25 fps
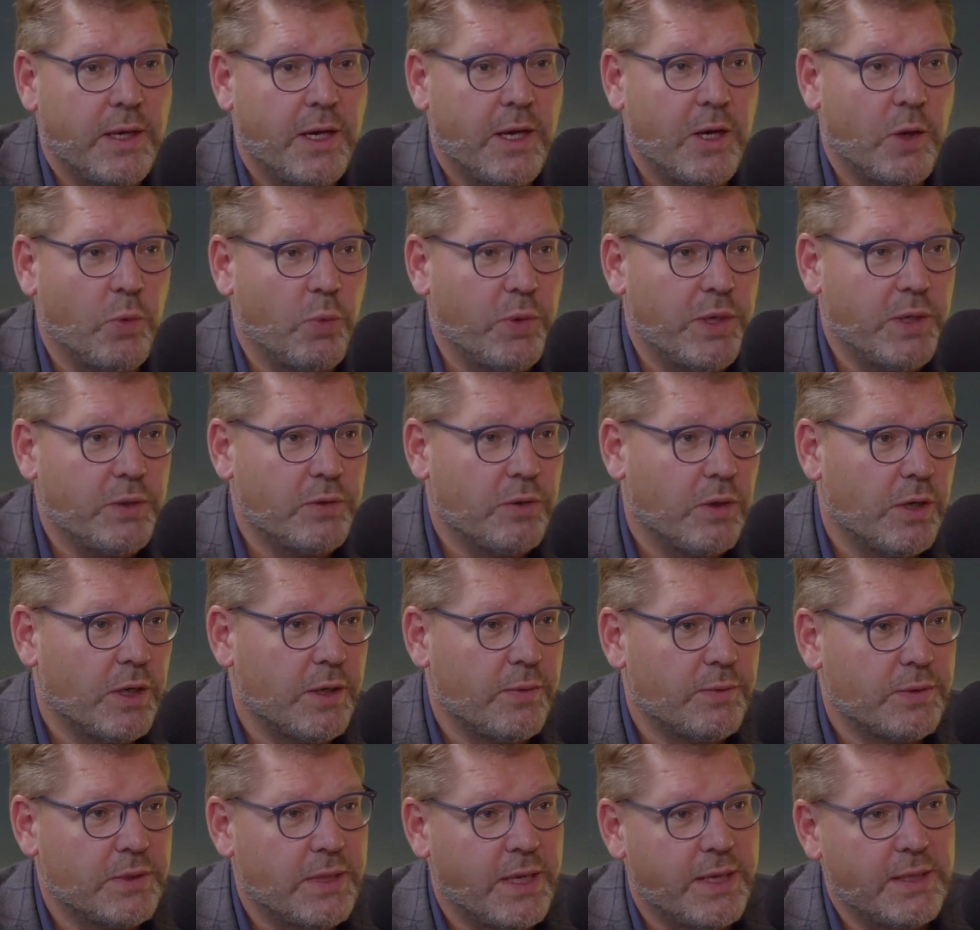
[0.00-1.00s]
We use a lot
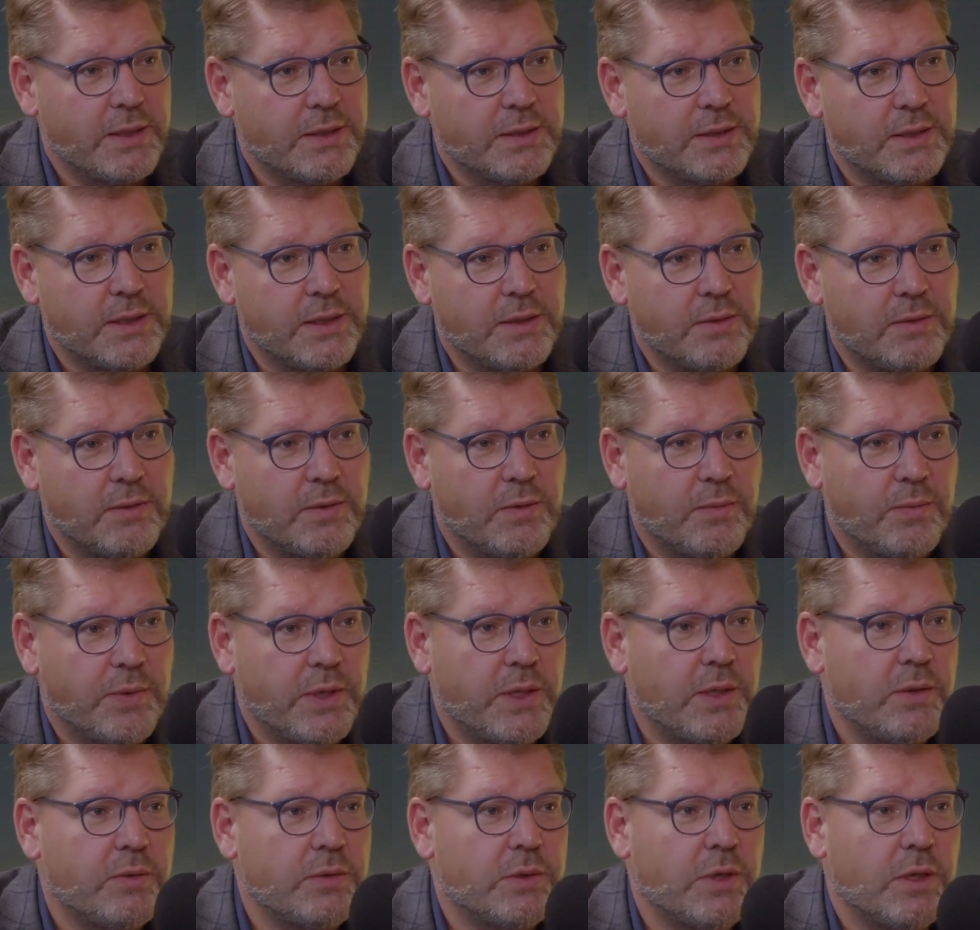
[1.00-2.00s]
of stainless steel. We
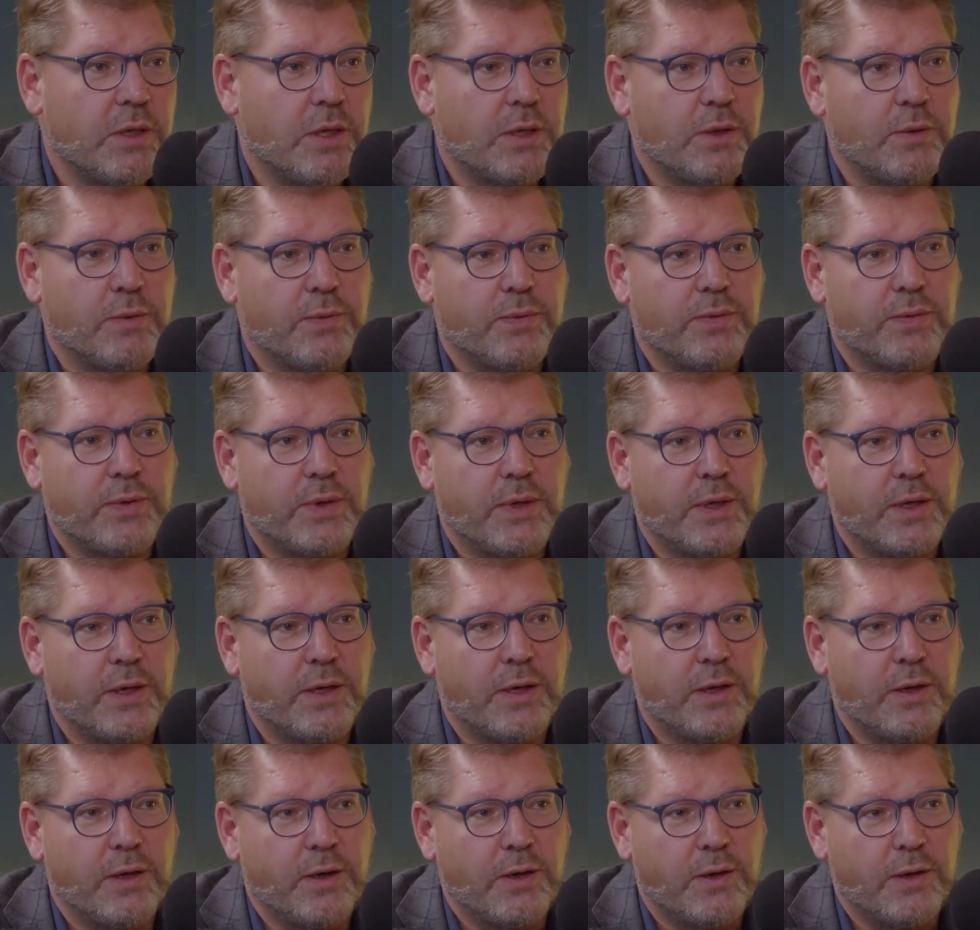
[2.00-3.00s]
use a lot of
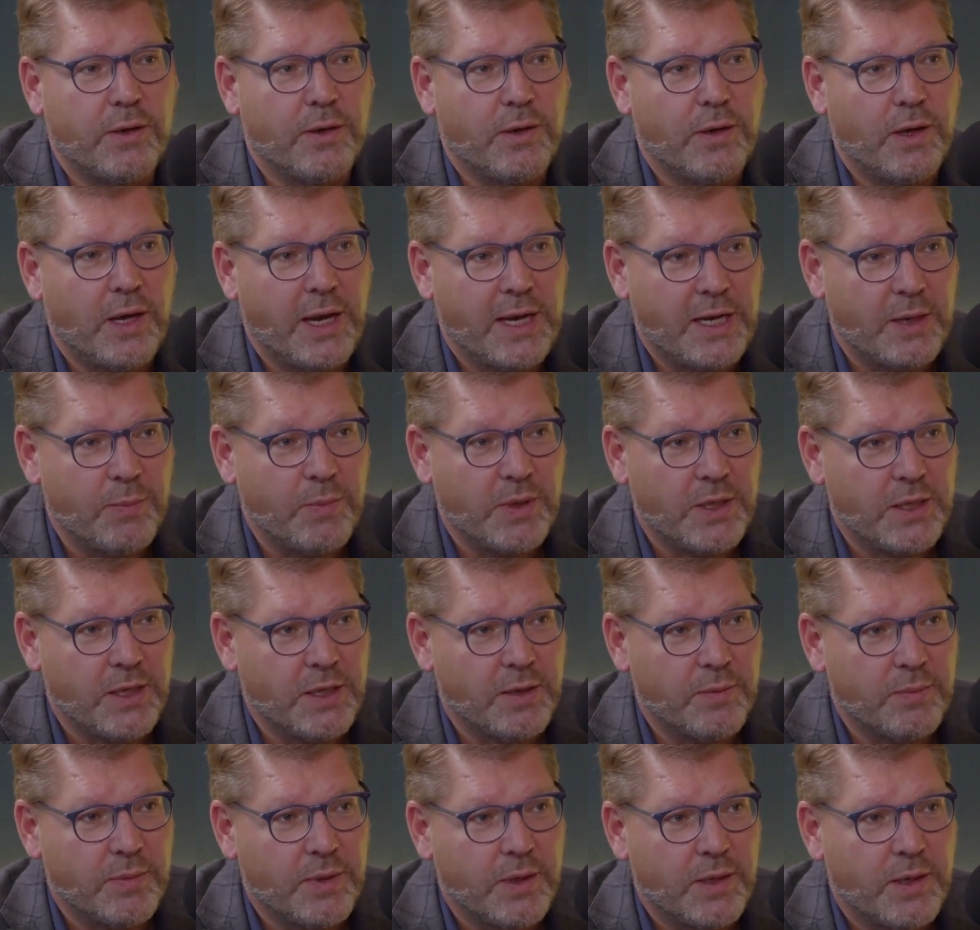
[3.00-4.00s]

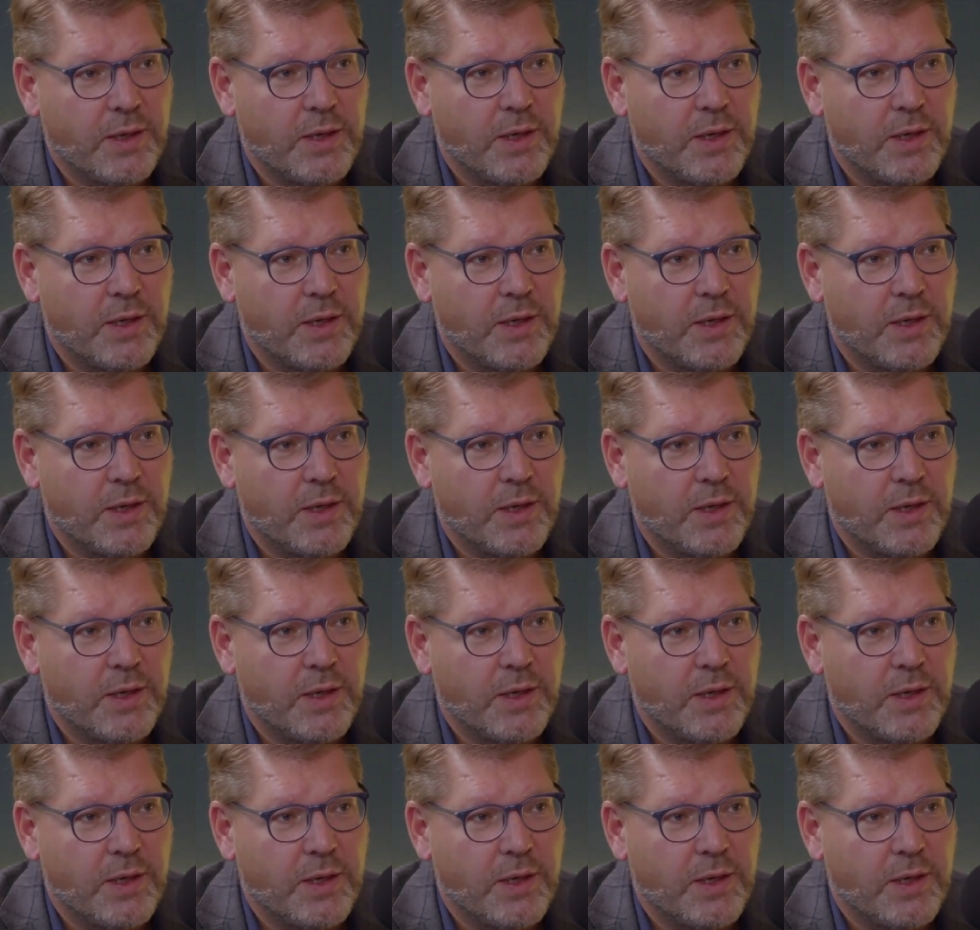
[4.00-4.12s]
aluminium.